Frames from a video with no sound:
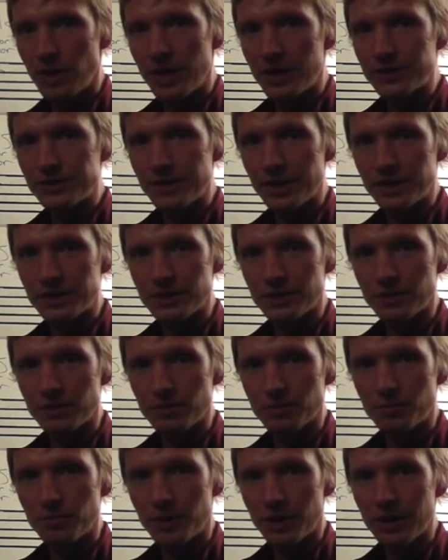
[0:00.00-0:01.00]
A section
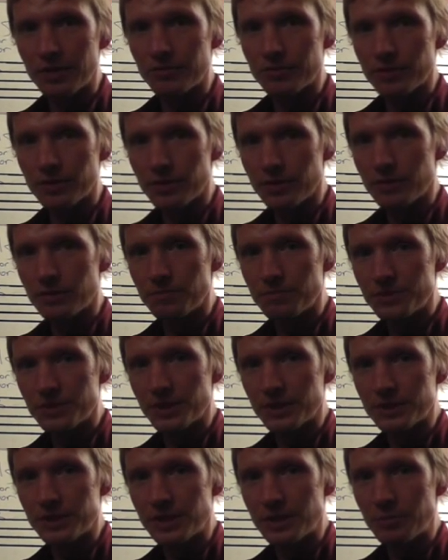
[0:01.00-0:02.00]
or whatever,
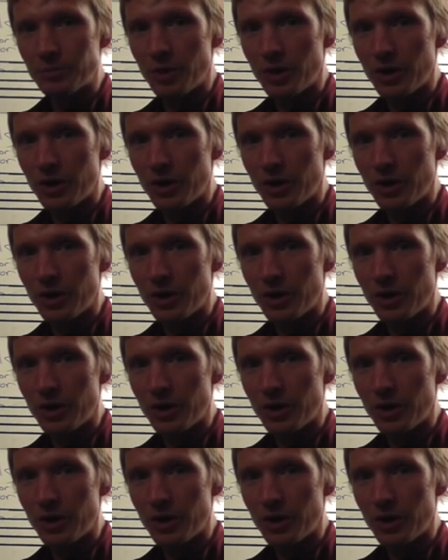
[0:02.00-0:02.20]
16